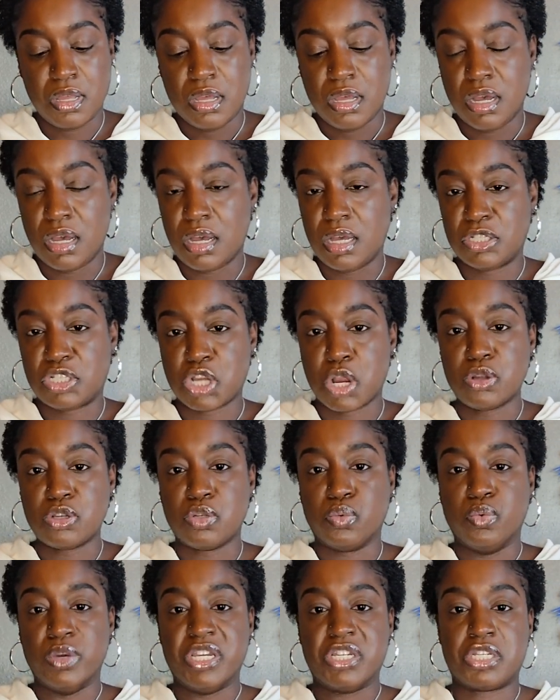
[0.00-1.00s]
A church
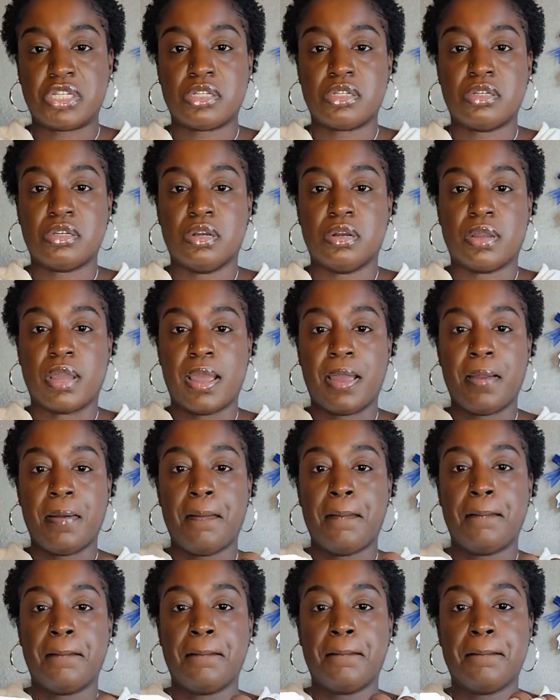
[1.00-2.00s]
witch, okay?
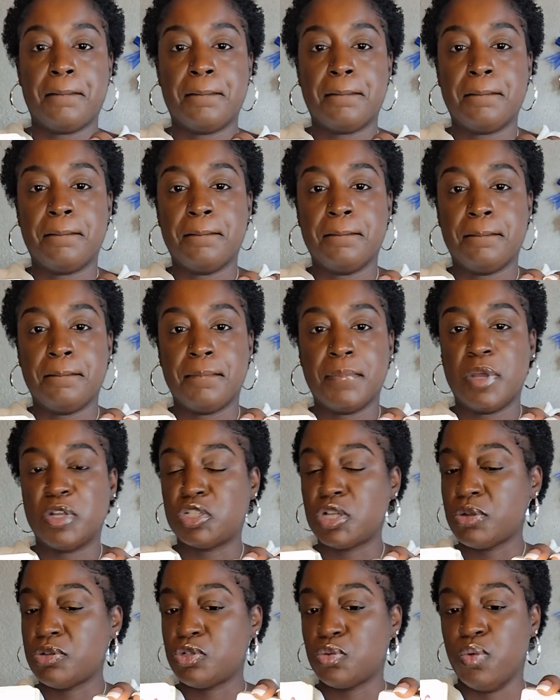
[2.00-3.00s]
A
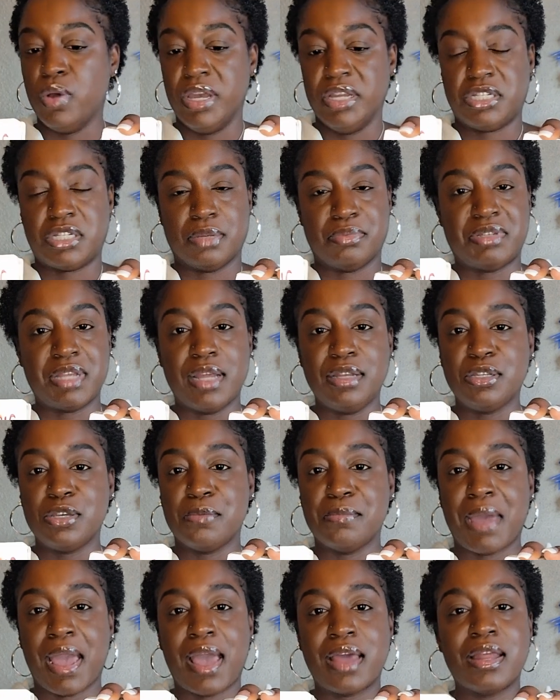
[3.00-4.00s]
church witch. I'm telling you,
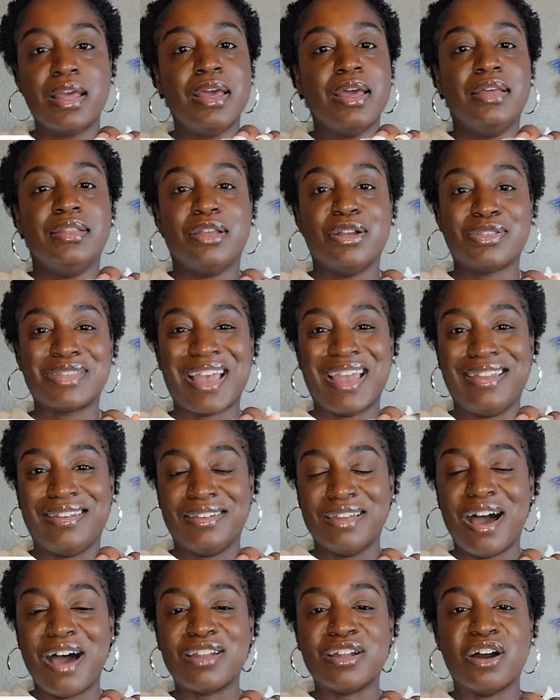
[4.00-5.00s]
man, there's a
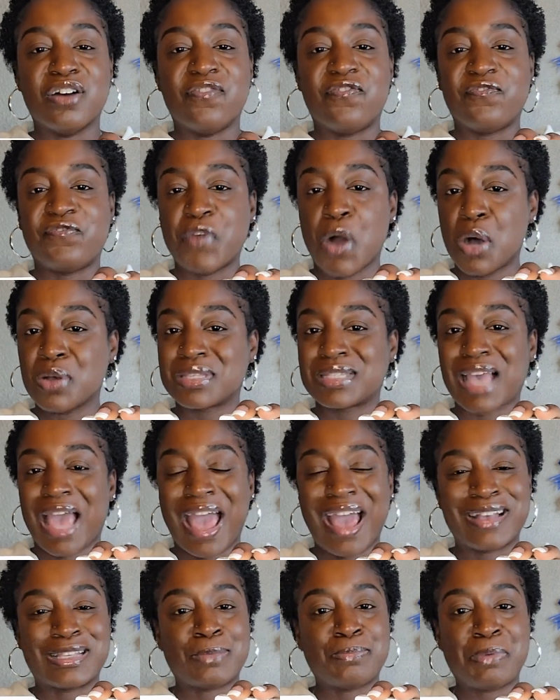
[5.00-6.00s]
lot of
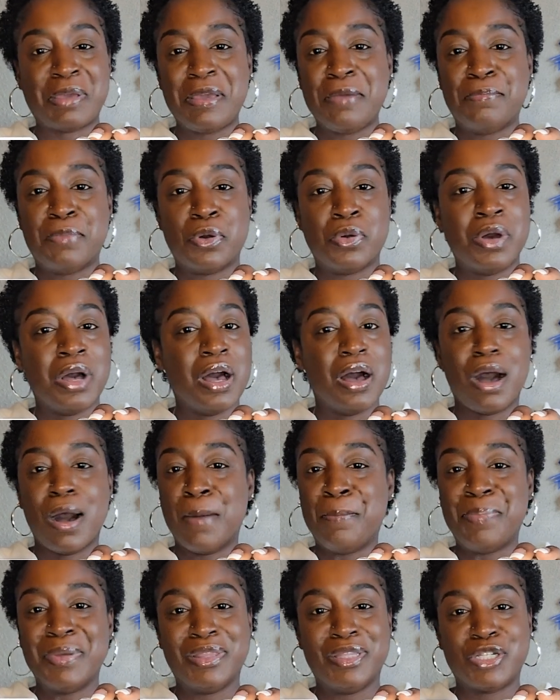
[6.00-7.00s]
false-ass people
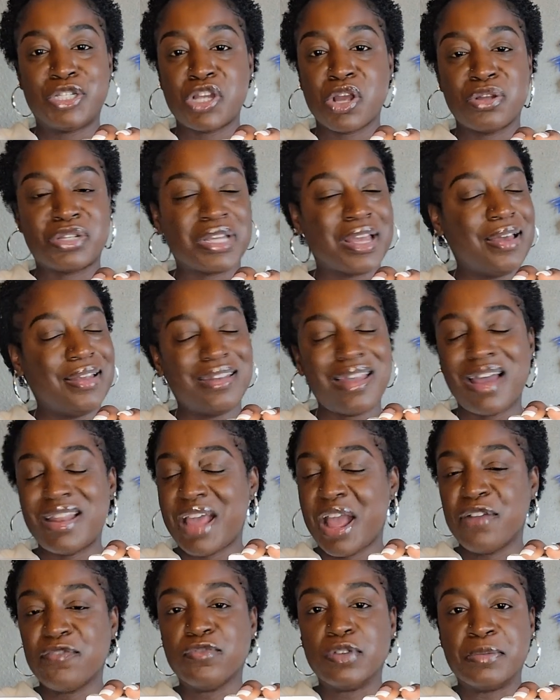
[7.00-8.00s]
up in the church. Not
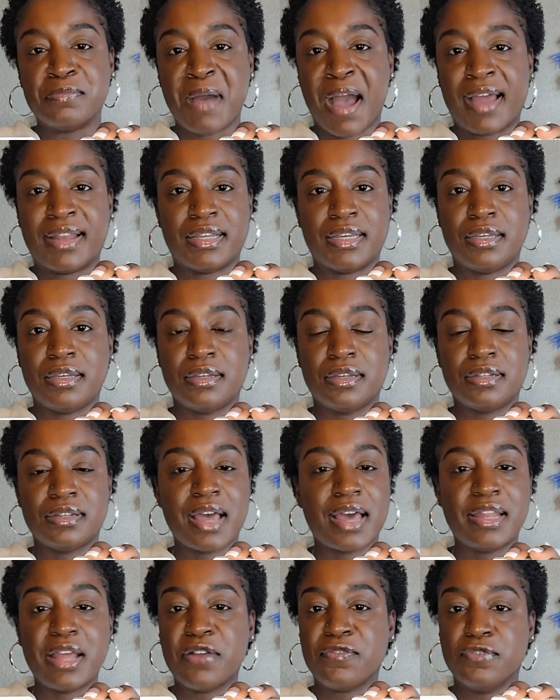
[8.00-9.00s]
everybody.
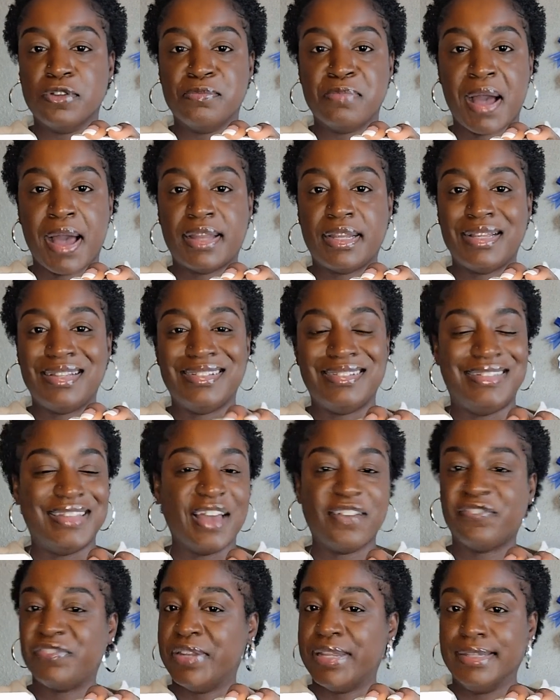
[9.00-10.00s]
Not everybody.
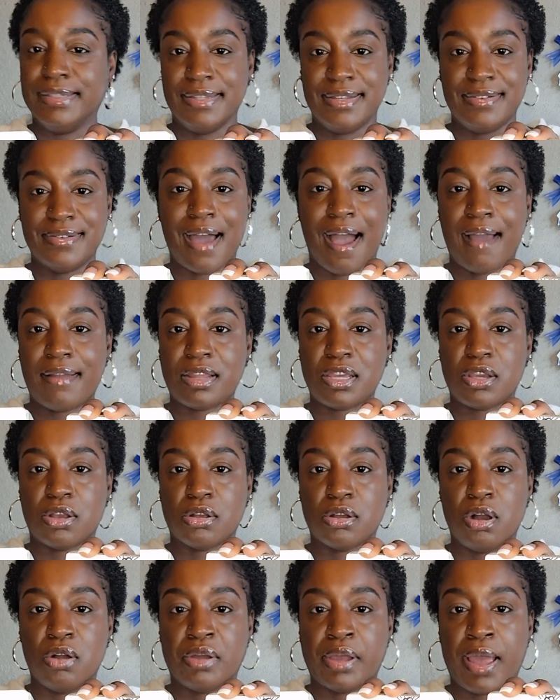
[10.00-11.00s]
Definitely not
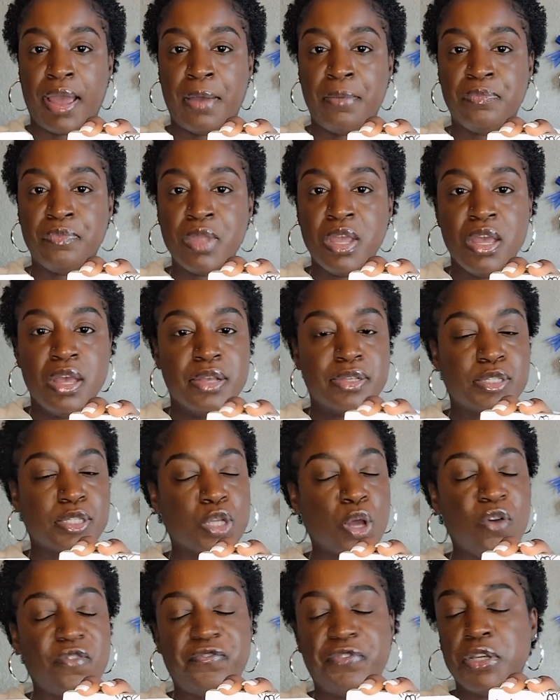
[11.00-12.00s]
here, okay? So
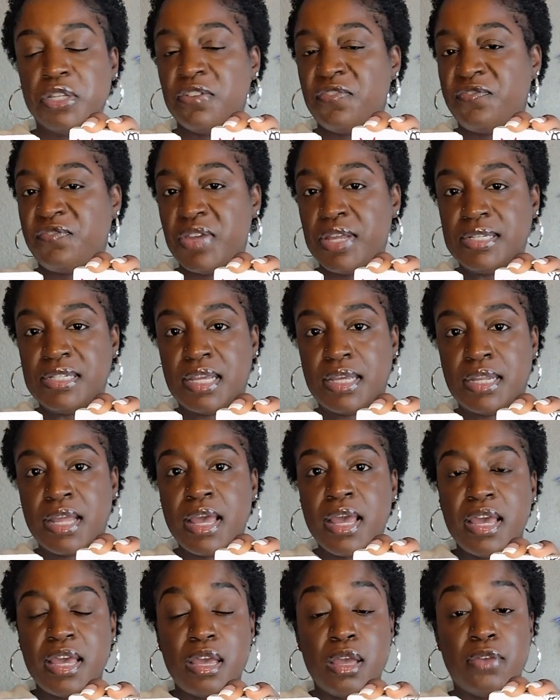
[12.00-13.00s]
don't feel
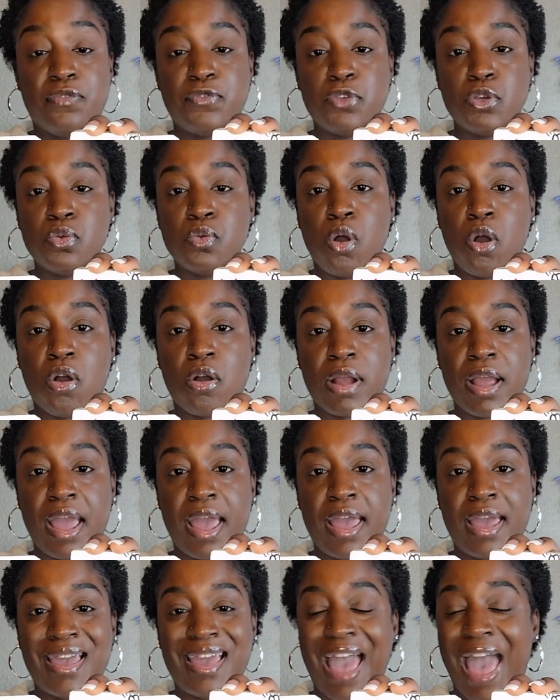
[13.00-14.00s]
offended if you are
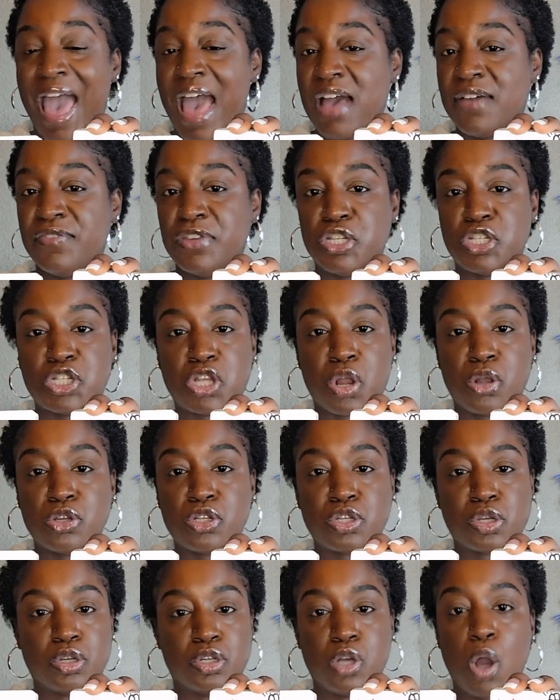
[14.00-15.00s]
a avid
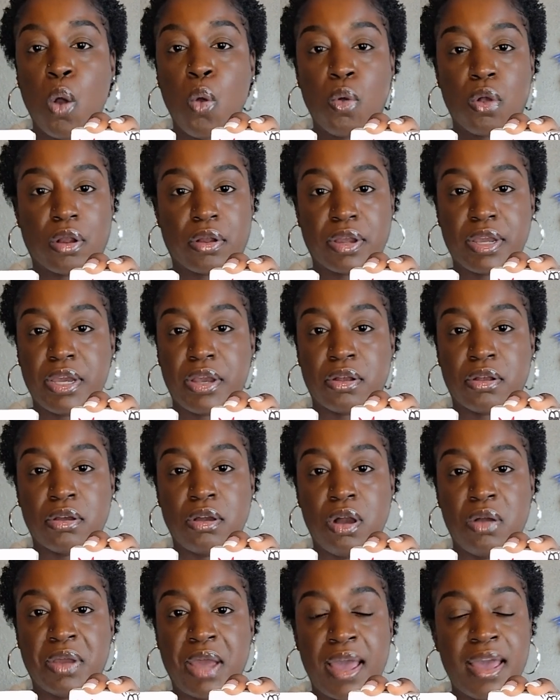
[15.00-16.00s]
church goer here,
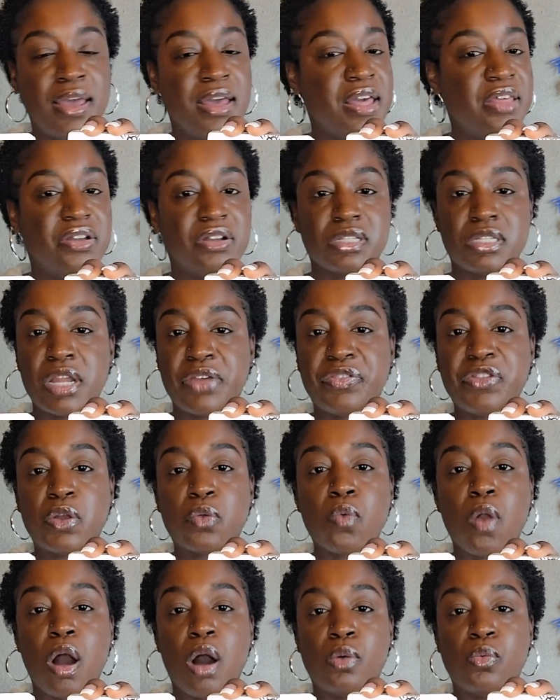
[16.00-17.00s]
okay? There's nothing
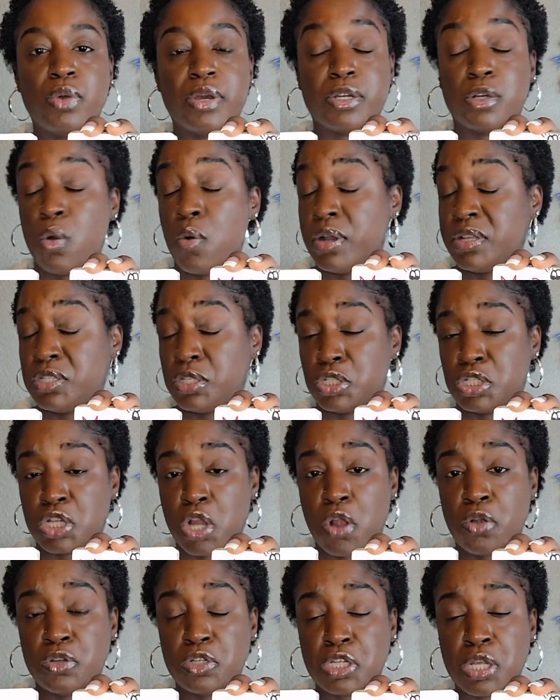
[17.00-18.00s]
wrong with going to
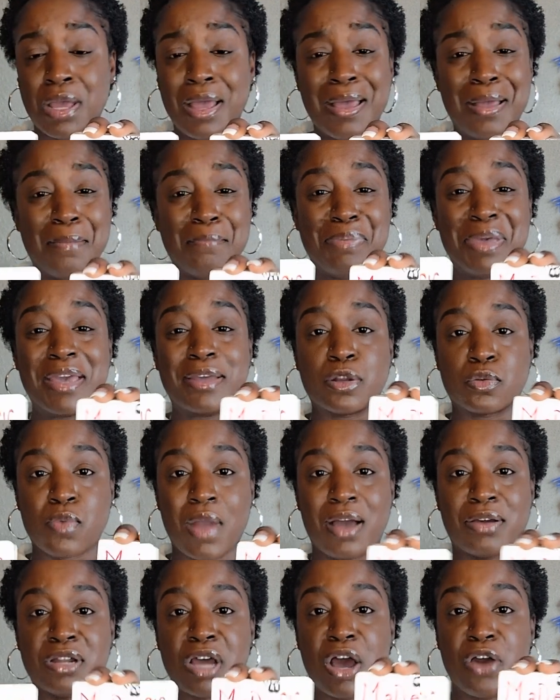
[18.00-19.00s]
church, being
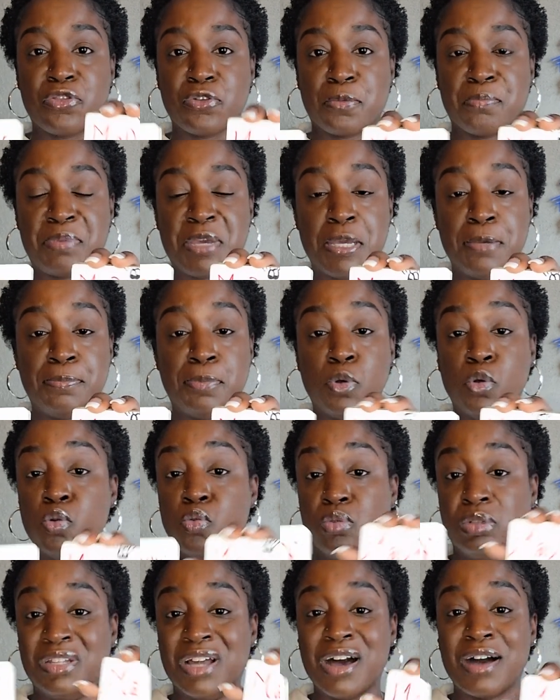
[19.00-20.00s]
around other people
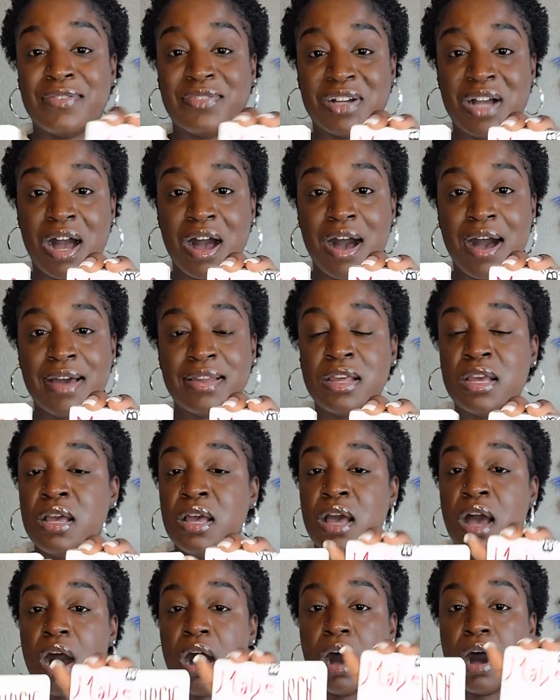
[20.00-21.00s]
who love God,
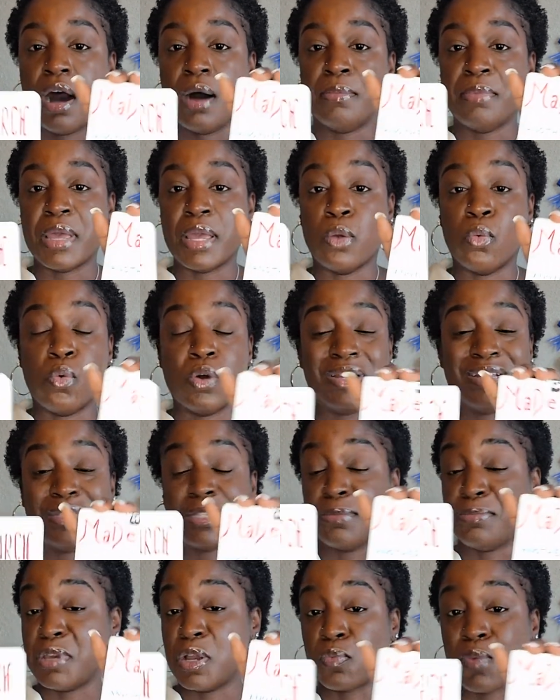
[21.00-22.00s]
and wanting
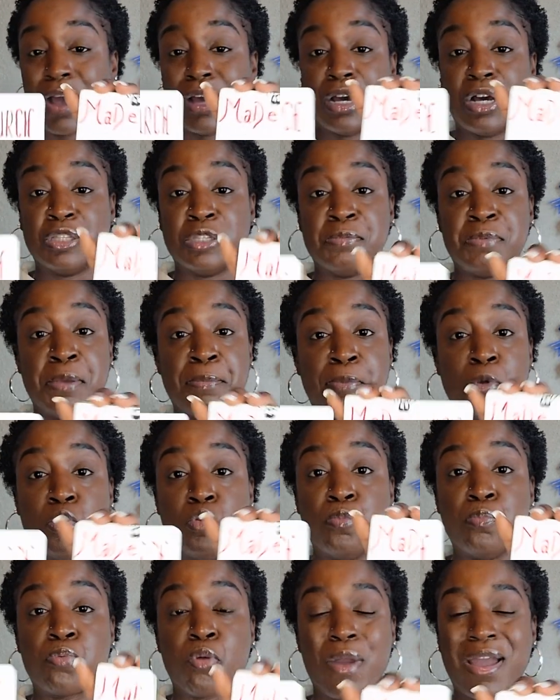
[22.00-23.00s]
to be around other people
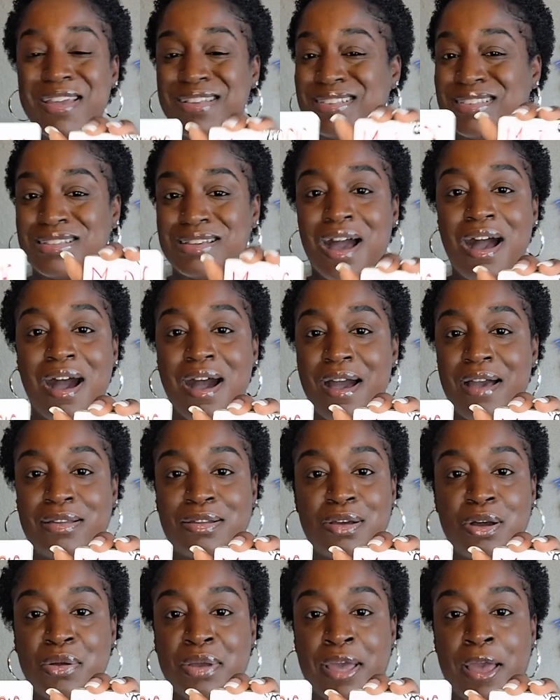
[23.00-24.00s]
who praise God,
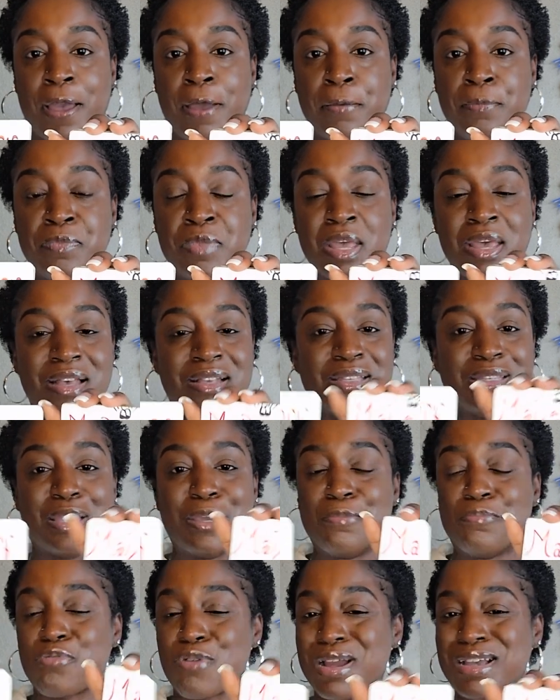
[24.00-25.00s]
okay?
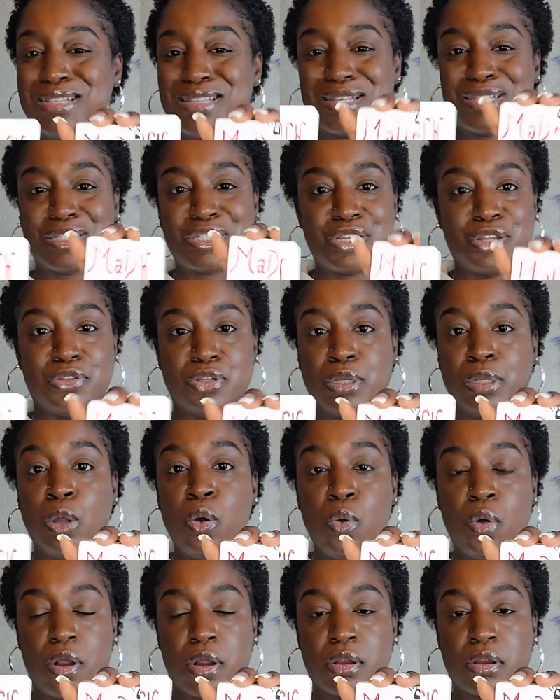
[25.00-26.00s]
Sing praises to the
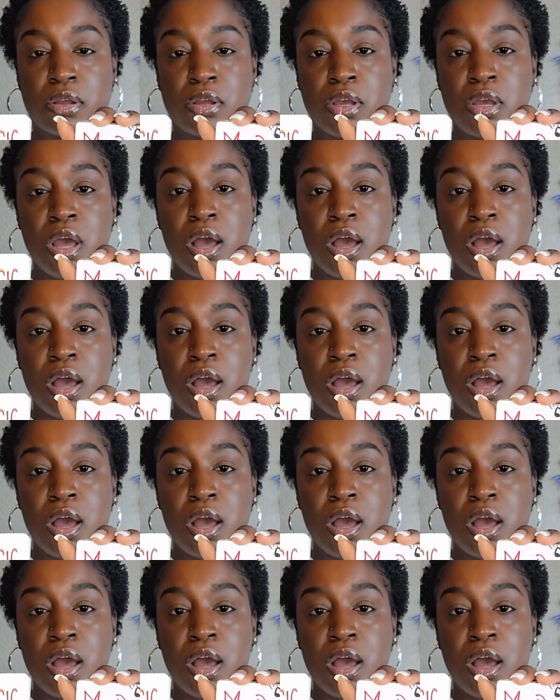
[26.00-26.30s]
Lord.